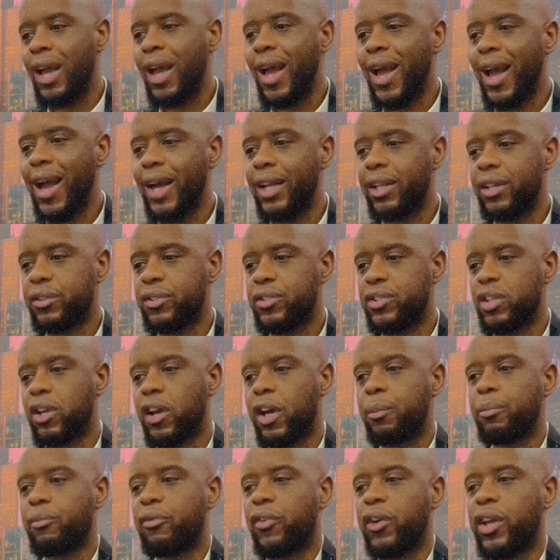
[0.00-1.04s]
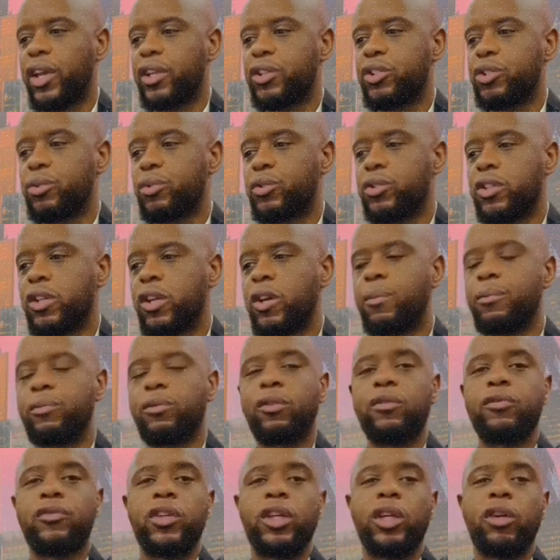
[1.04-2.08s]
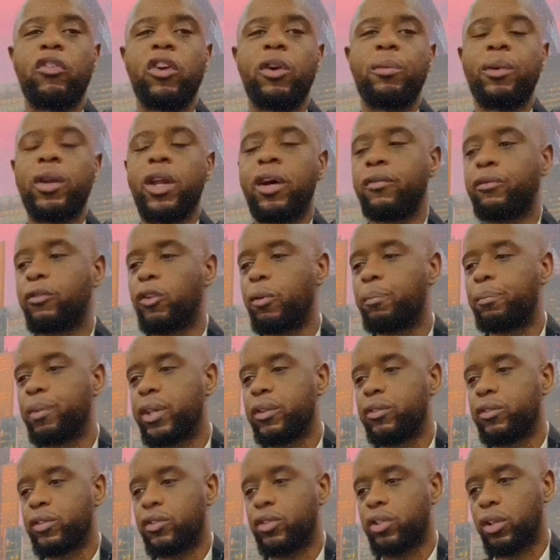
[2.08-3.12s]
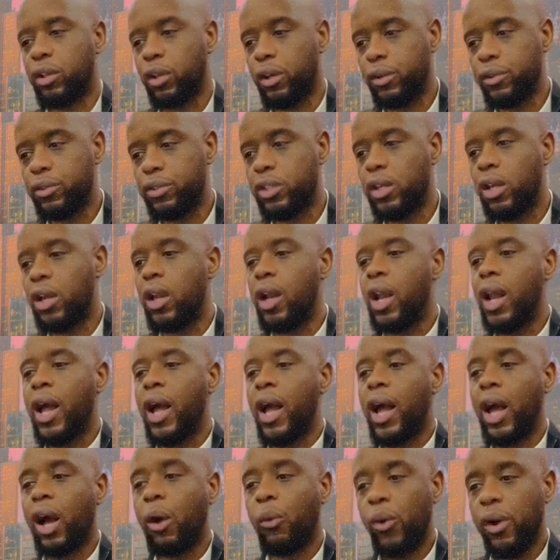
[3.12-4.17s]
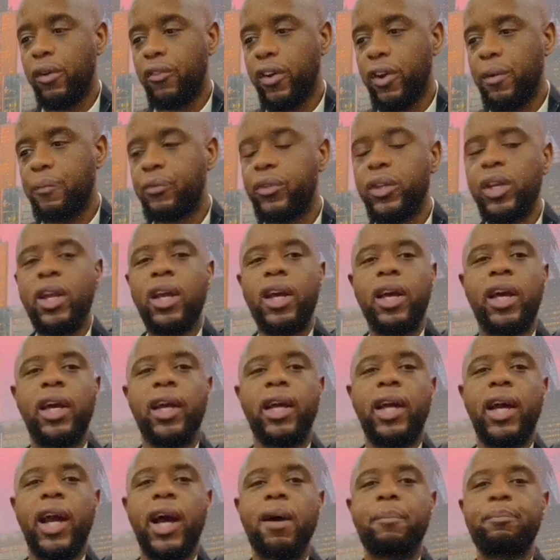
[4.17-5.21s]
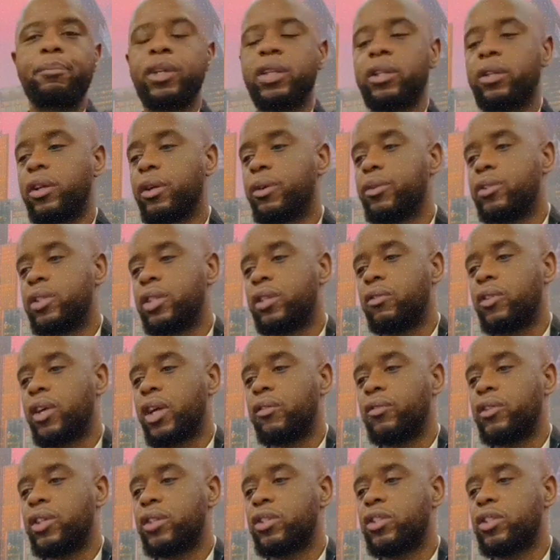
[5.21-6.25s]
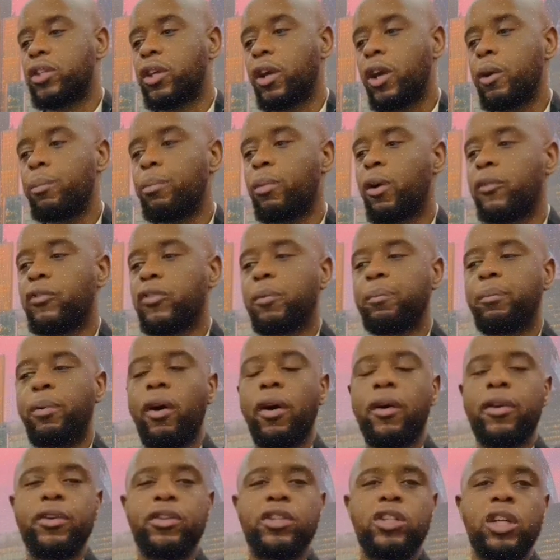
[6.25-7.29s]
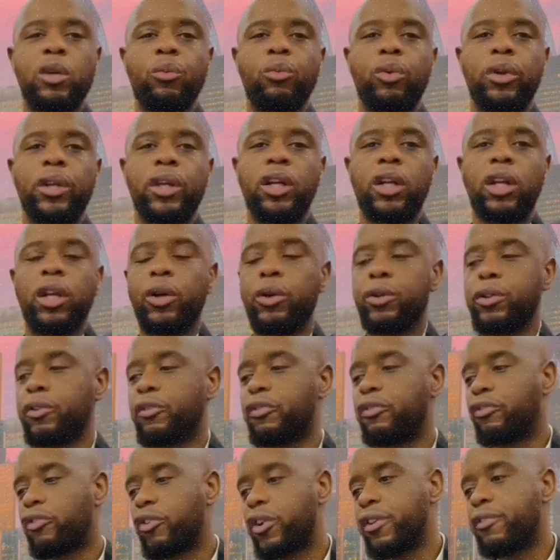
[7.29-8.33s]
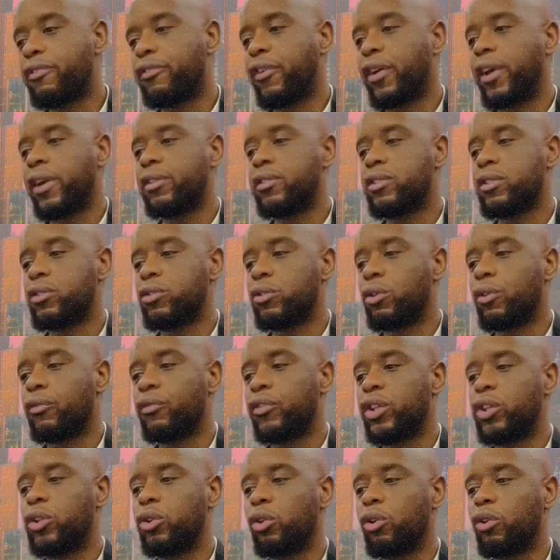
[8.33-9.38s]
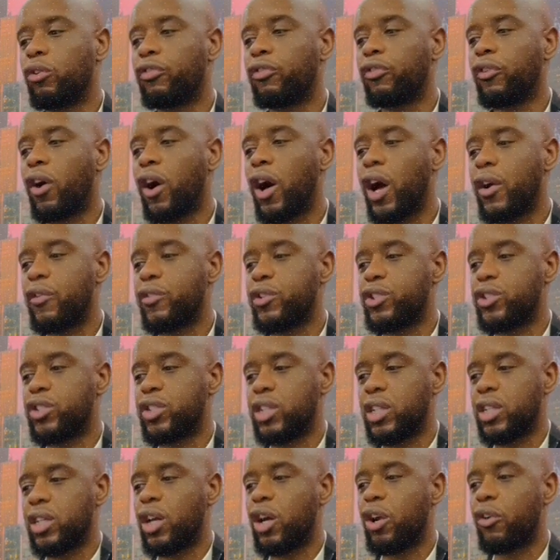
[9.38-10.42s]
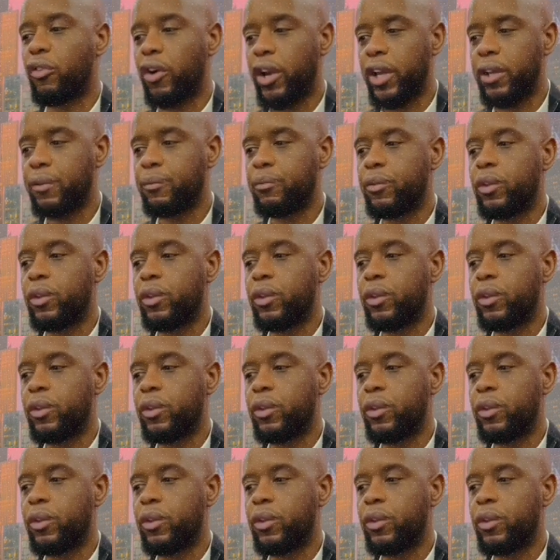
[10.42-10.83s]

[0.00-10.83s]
At this time, financial terms of the agreement have not been disclosed. However, it can be noted that the scope of the partnership will include 3 phases of the North Irish Sea Array,